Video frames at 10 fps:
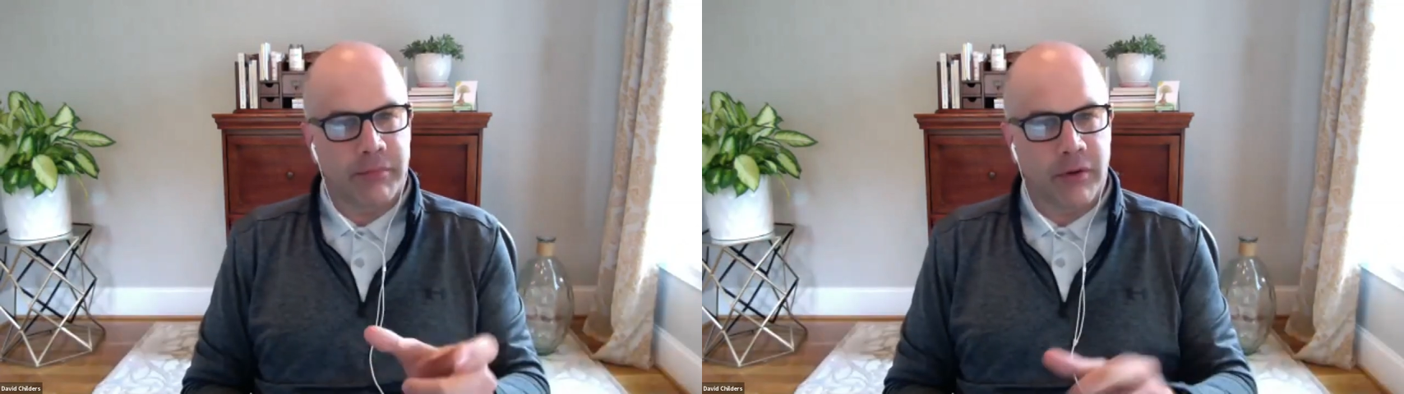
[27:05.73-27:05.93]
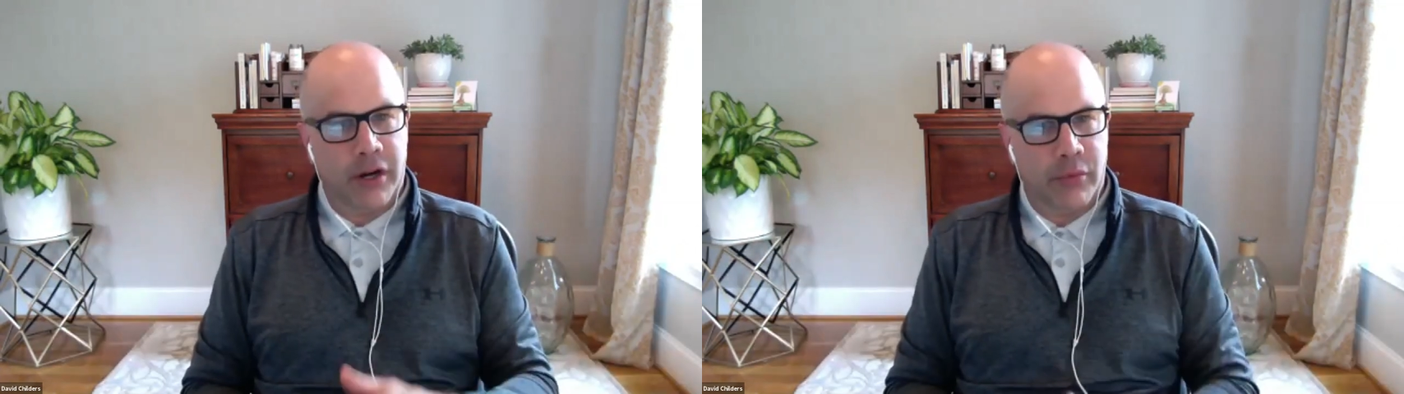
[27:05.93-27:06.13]

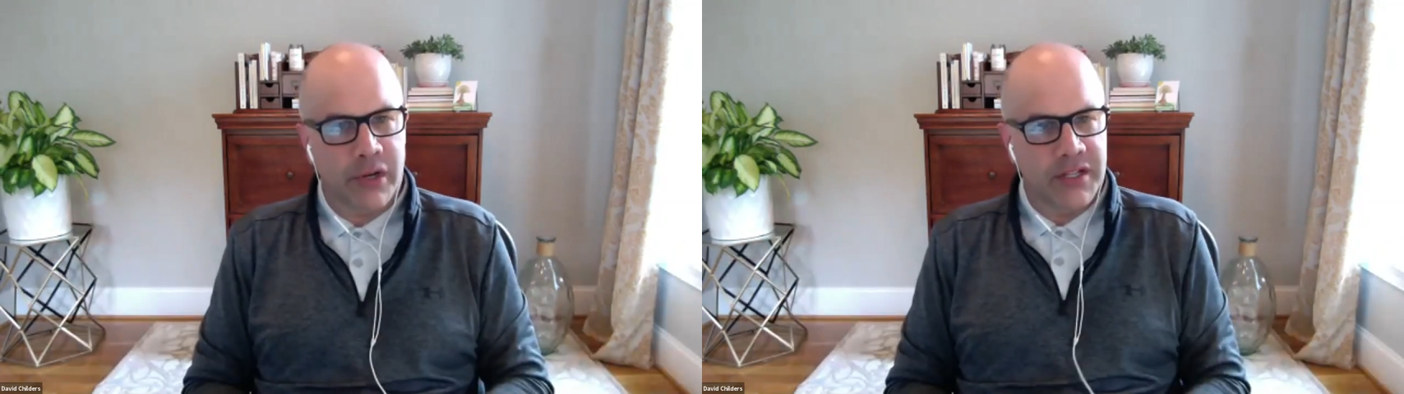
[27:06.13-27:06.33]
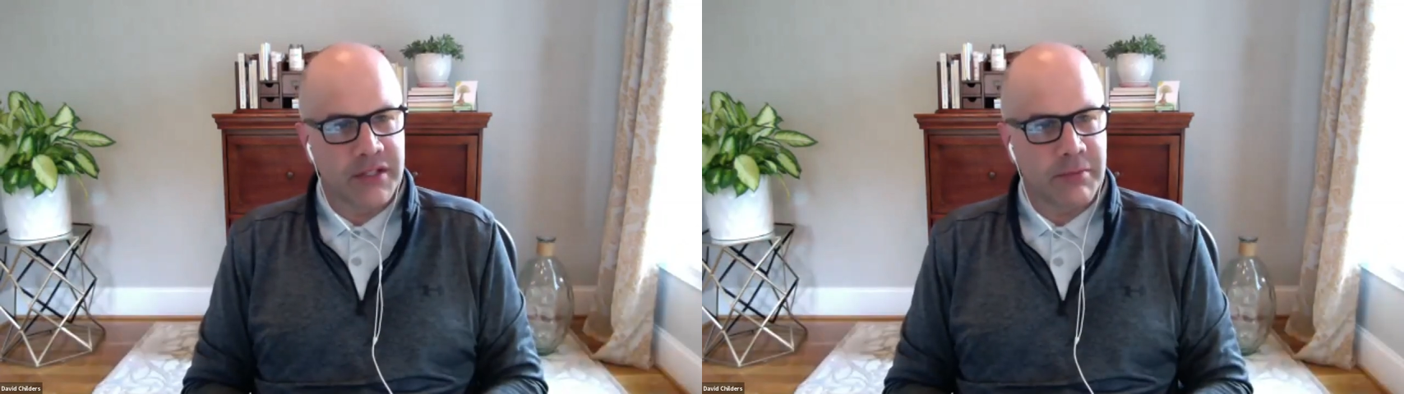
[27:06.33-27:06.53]
of
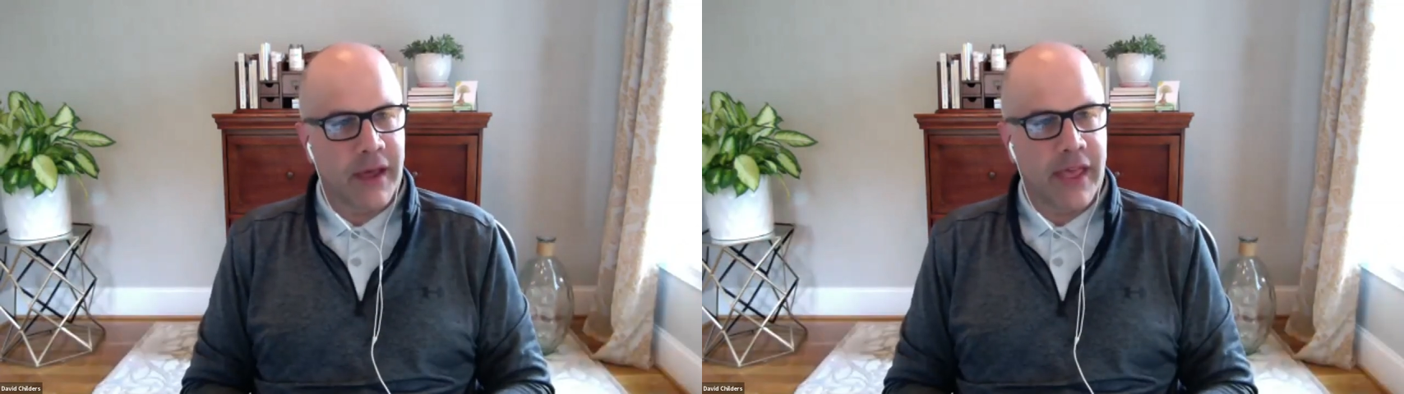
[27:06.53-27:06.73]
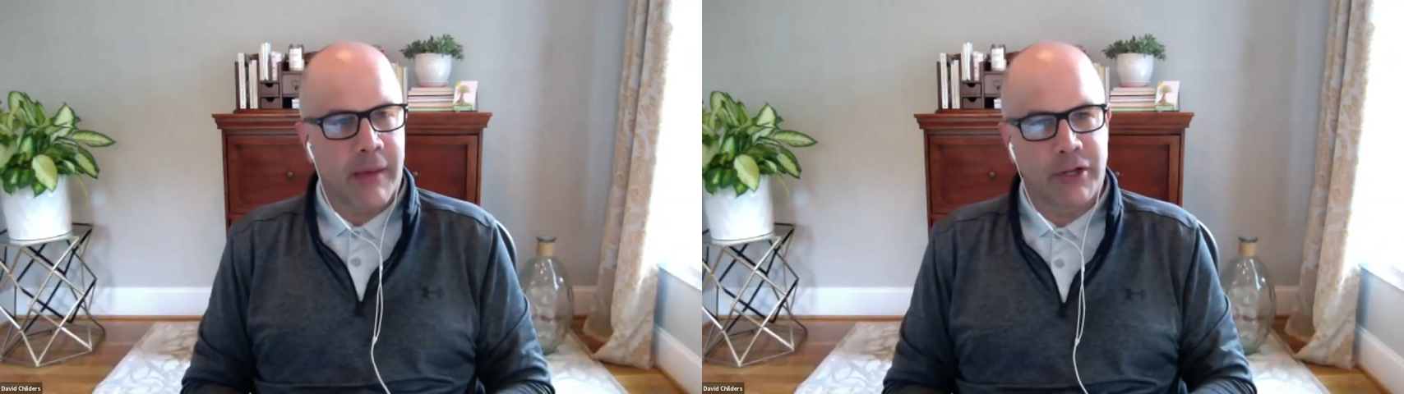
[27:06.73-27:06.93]
reasons by
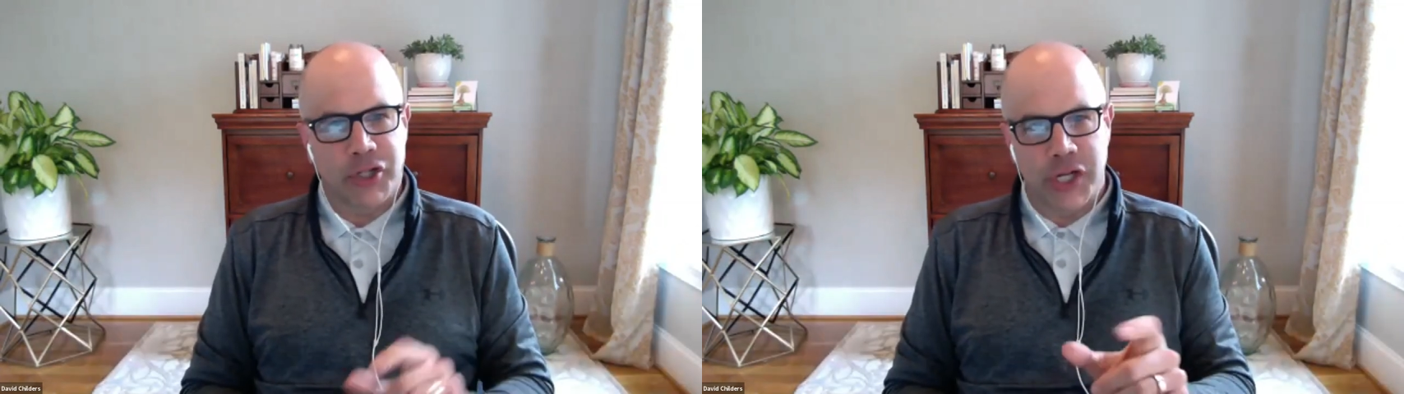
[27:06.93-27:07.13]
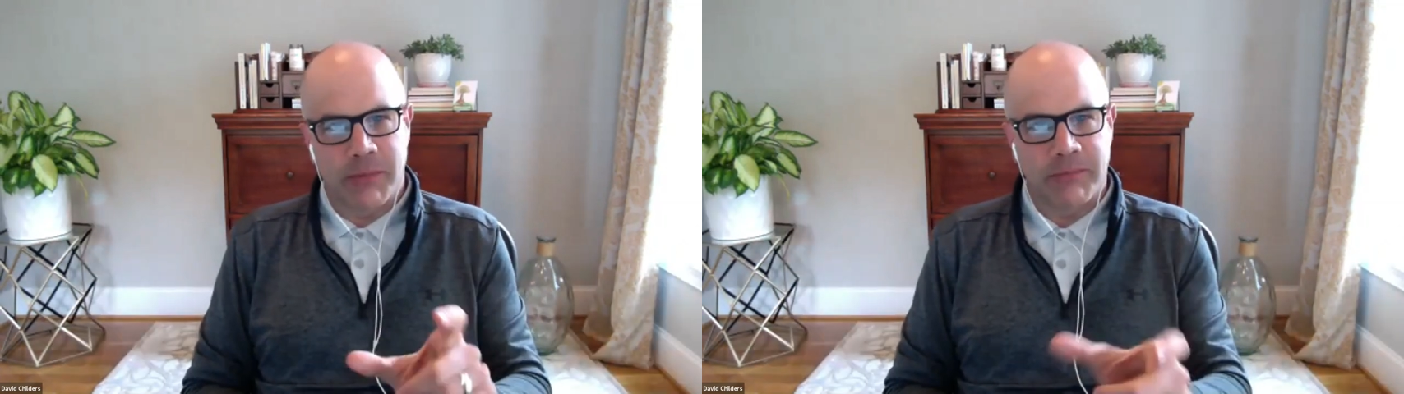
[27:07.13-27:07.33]
that, but
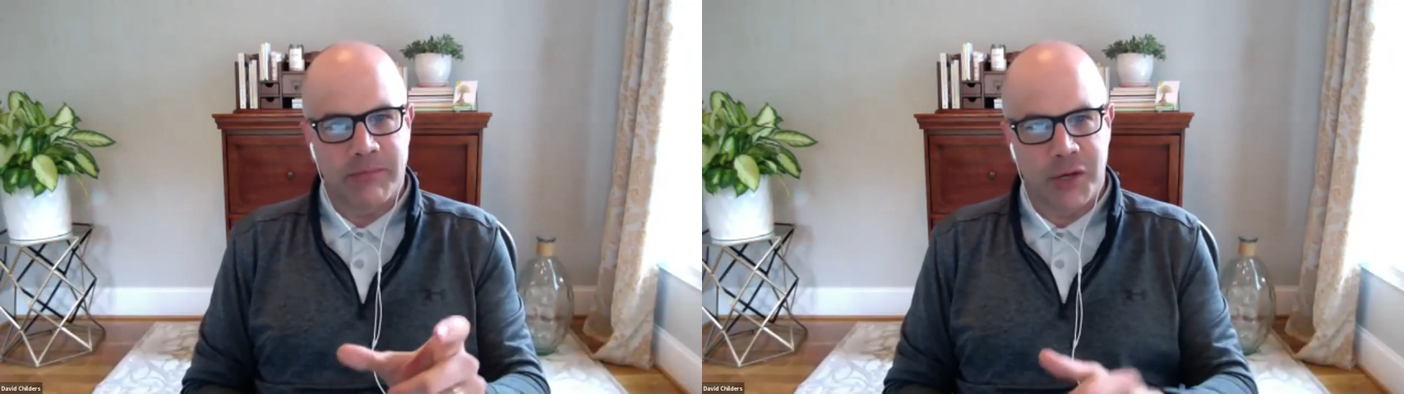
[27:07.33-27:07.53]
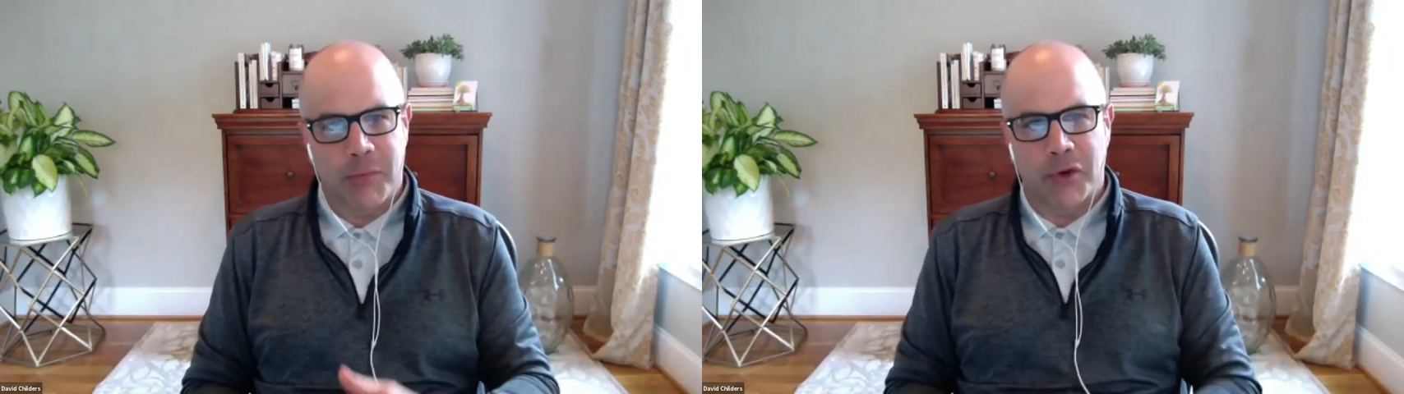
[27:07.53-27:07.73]
Jim
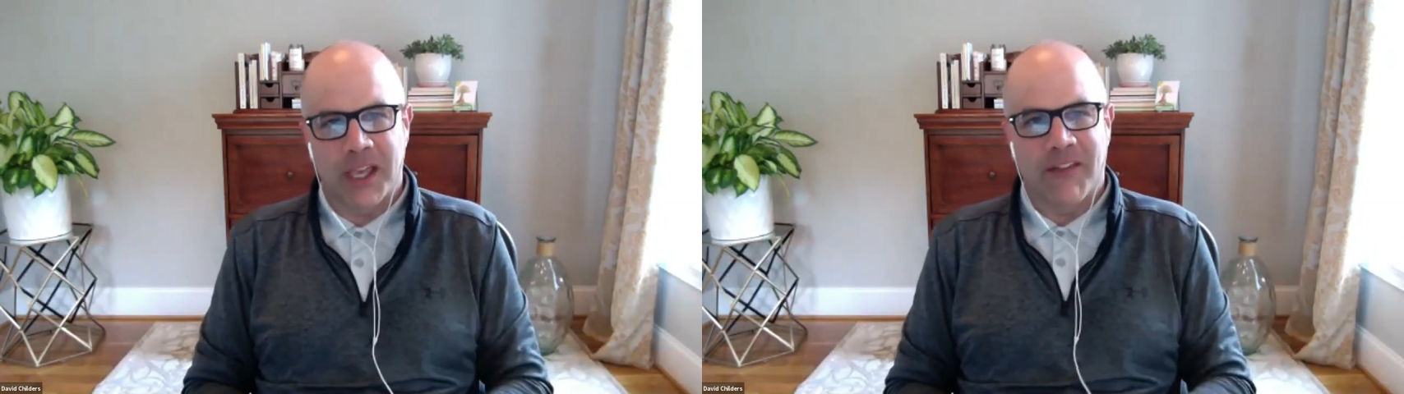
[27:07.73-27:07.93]
will give.